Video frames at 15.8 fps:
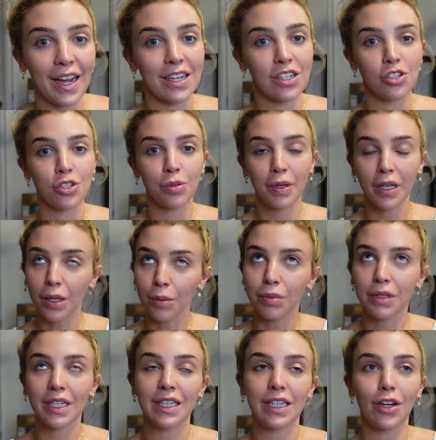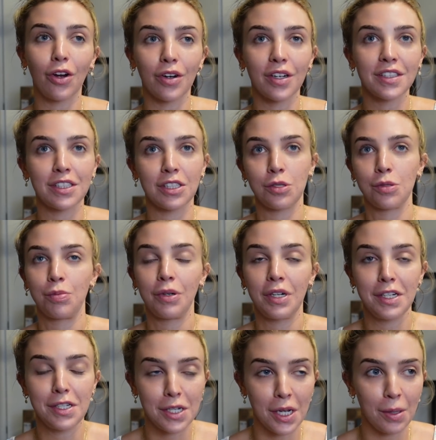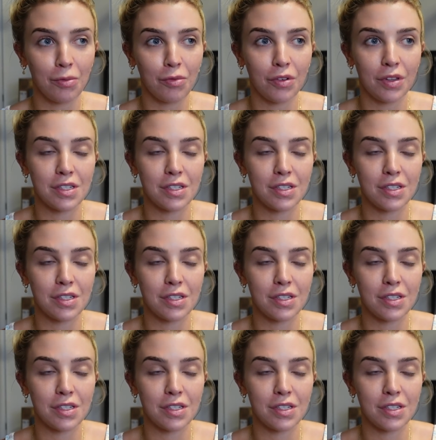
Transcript: and to be completely honest, this is pretty deep for